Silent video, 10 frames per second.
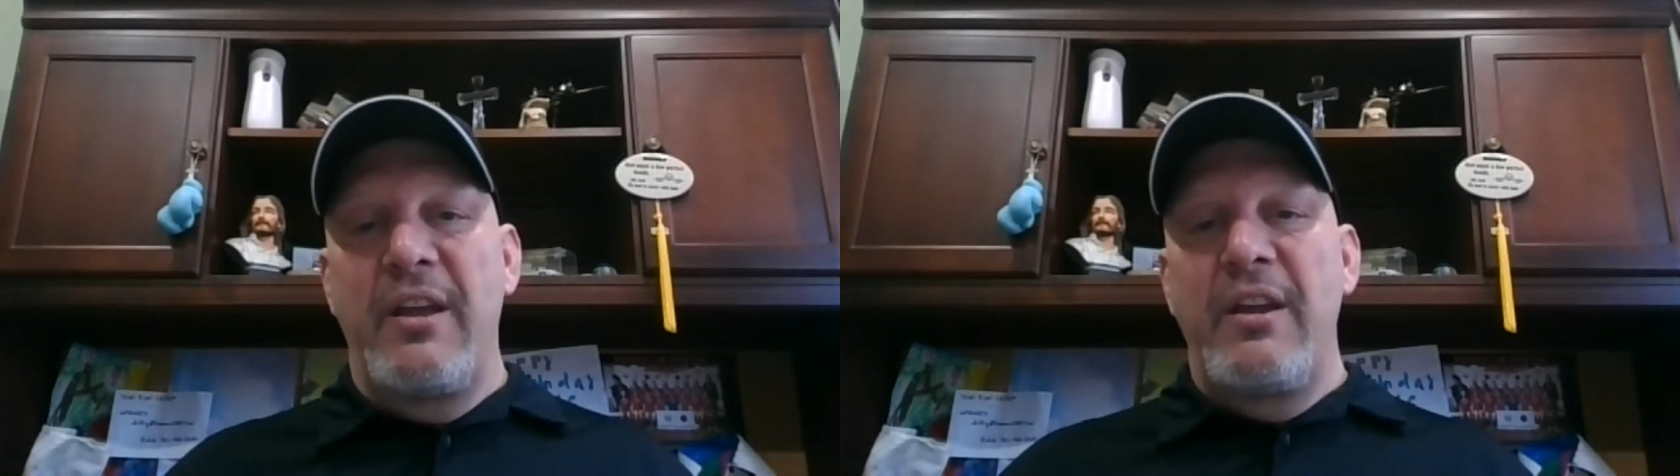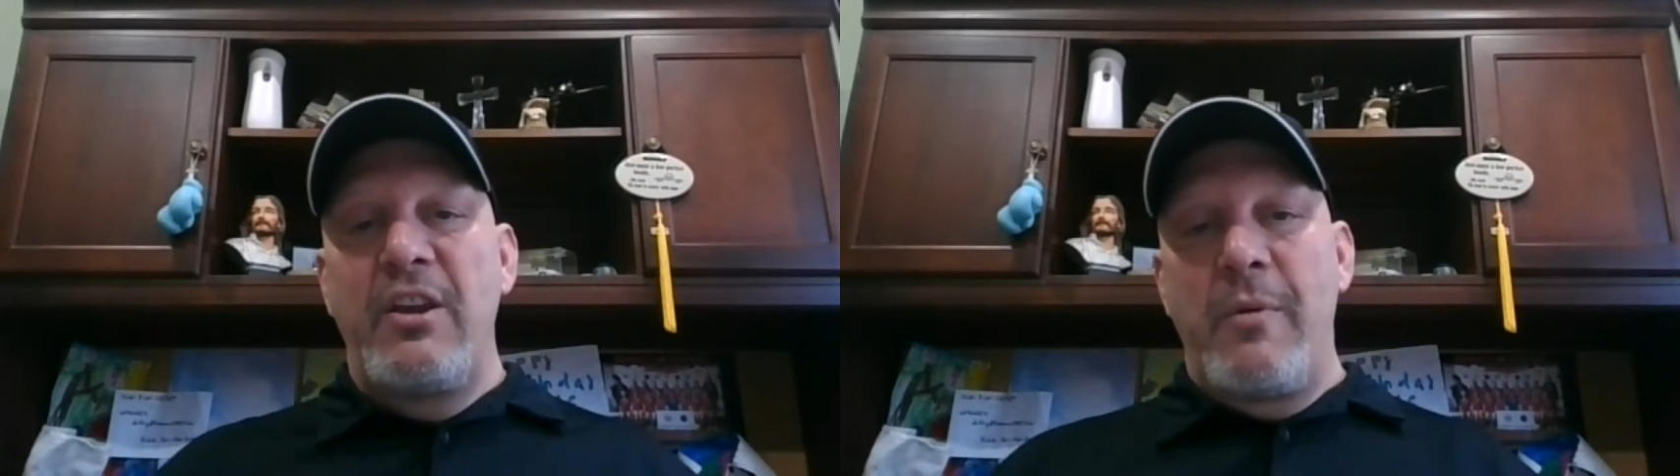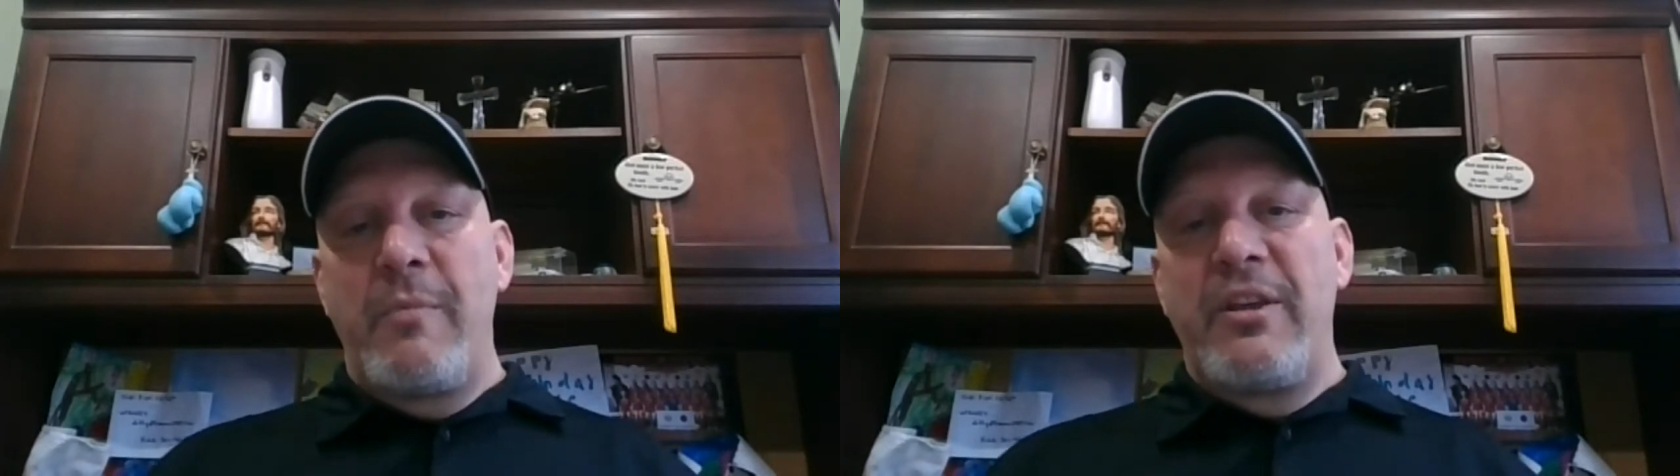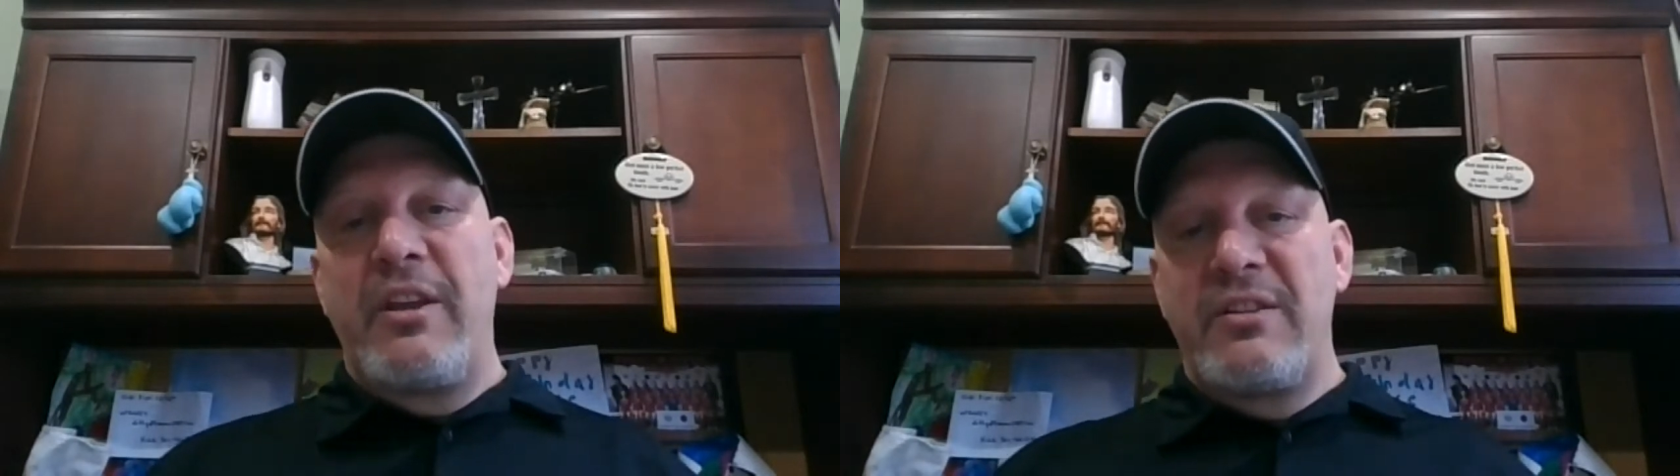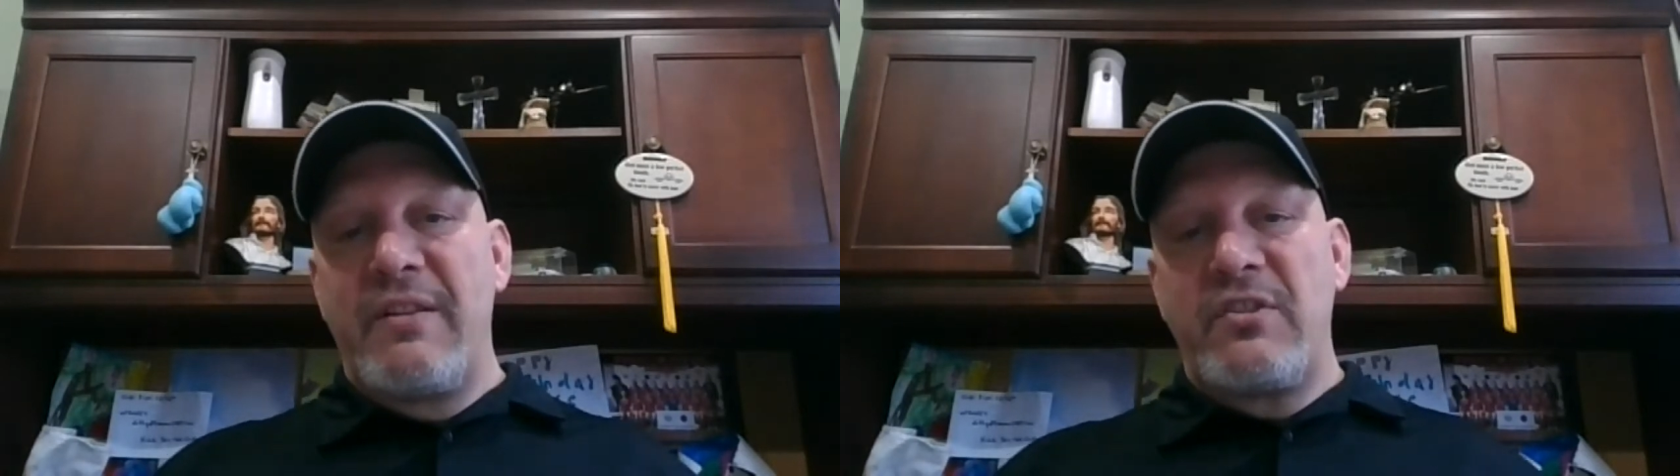Maybe the
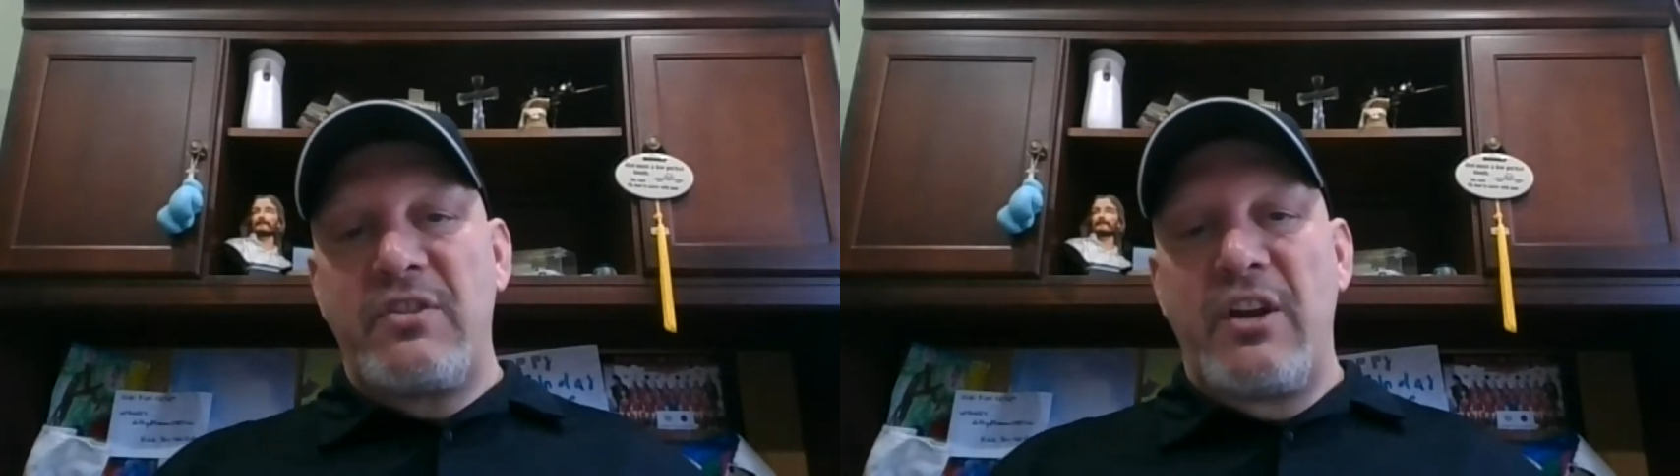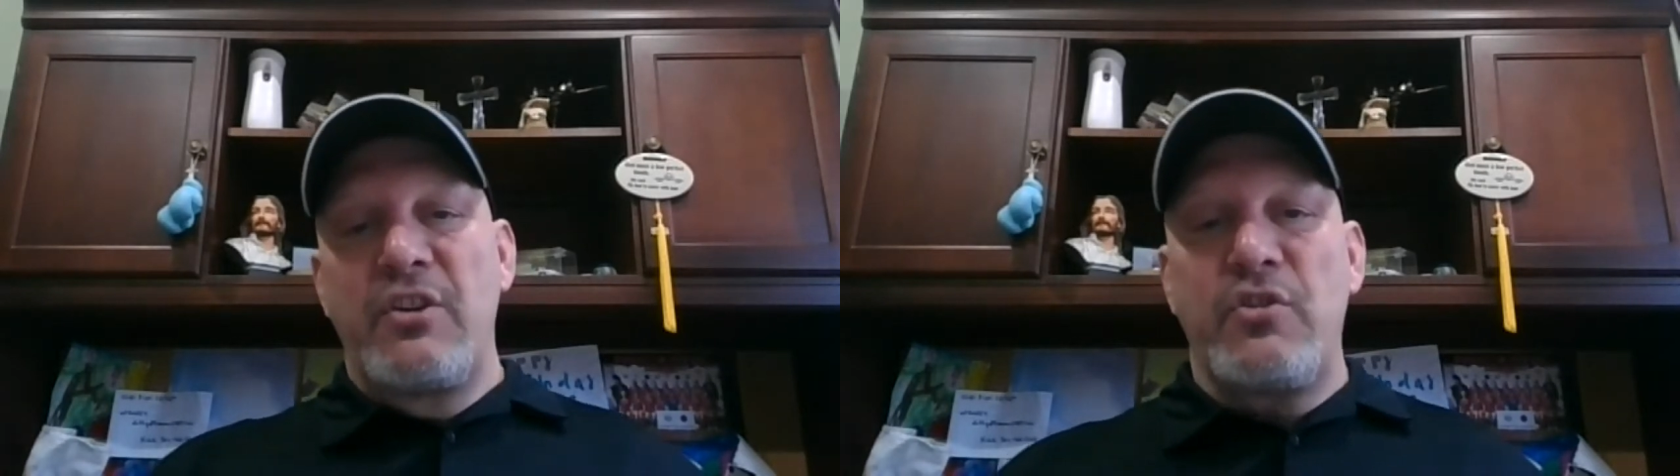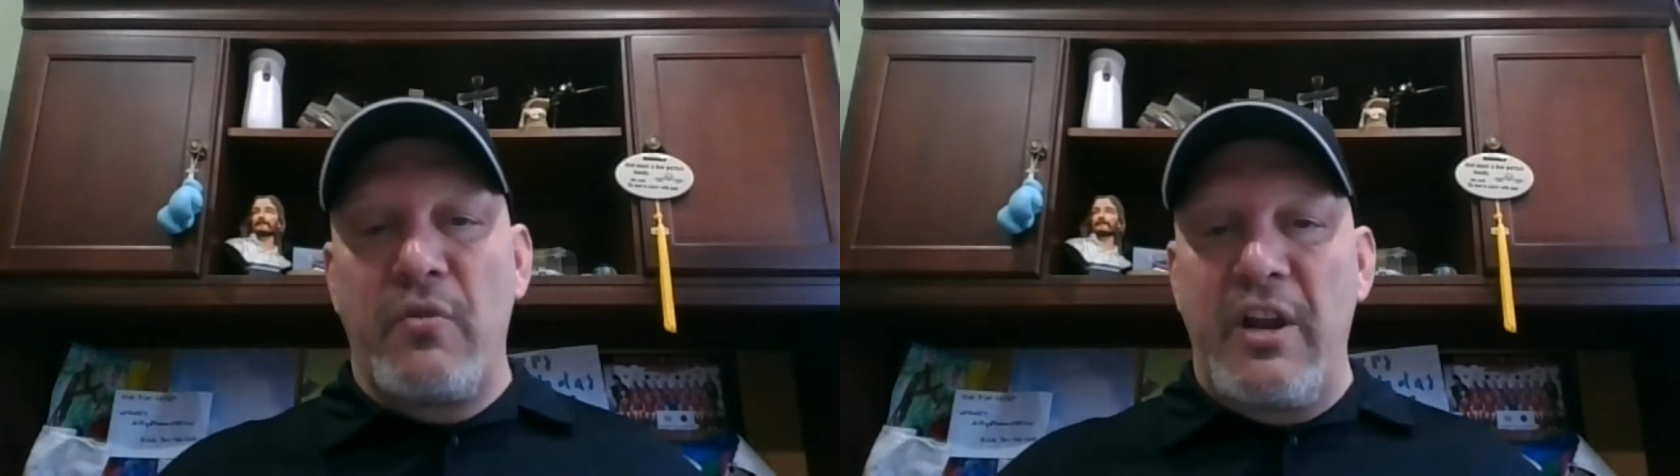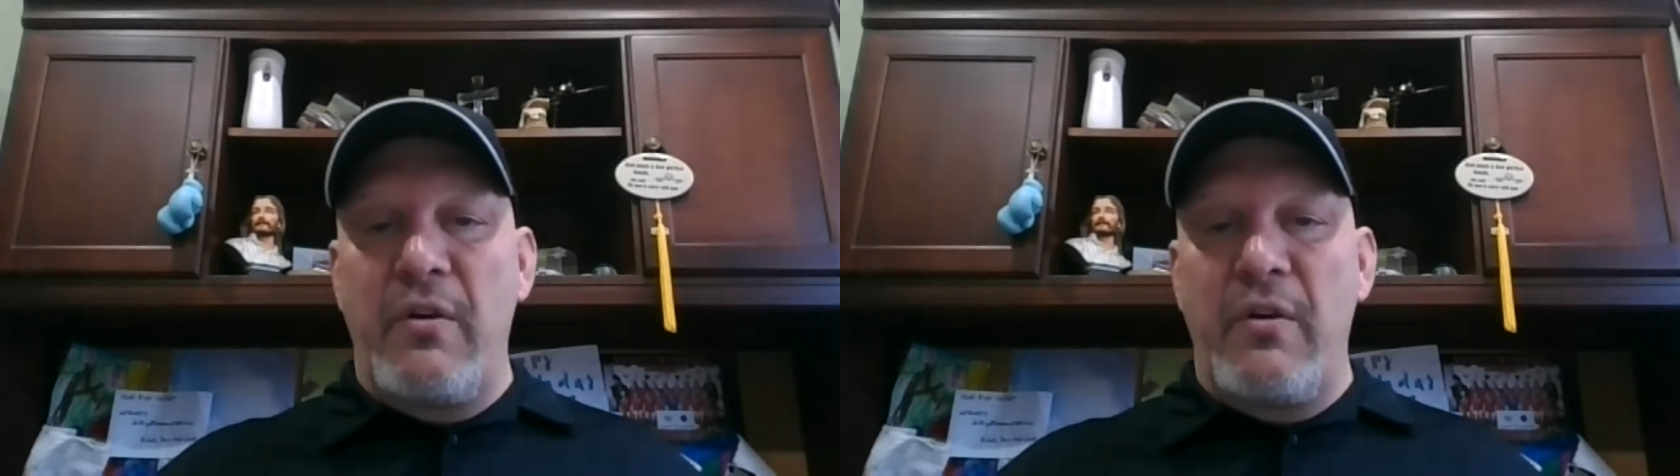kids have to stay in a certain